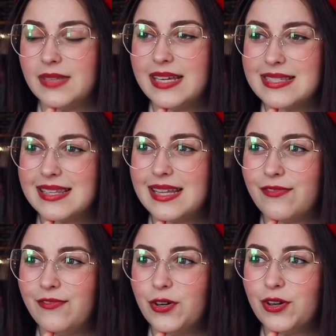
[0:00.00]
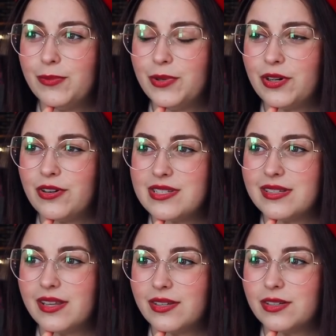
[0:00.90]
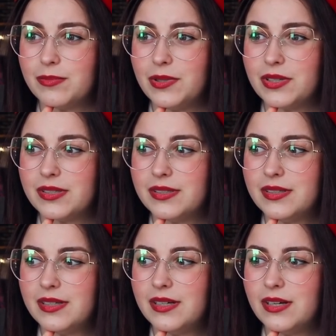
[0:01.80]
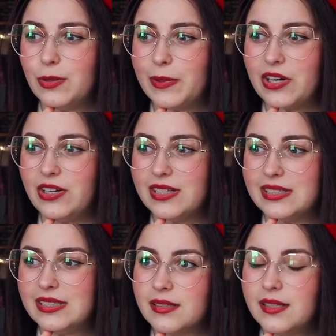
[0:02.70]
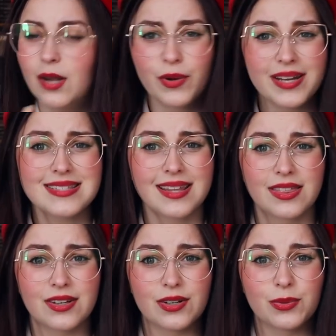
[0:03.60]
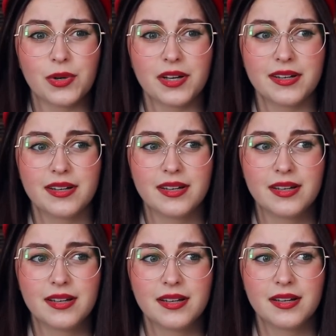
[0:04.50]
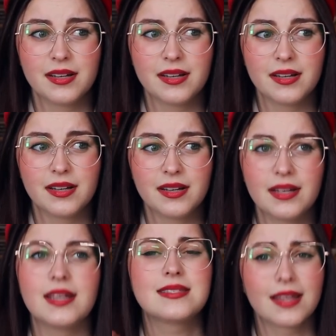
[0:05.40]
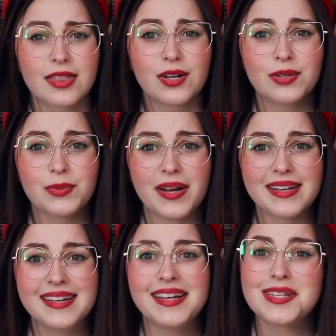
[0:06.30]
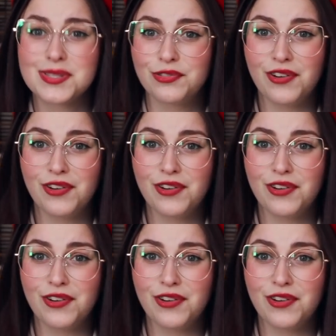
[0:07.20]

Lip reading: Is it the fourth book or is it the third book? Oh my god. No, it is the third one. It's the third one. So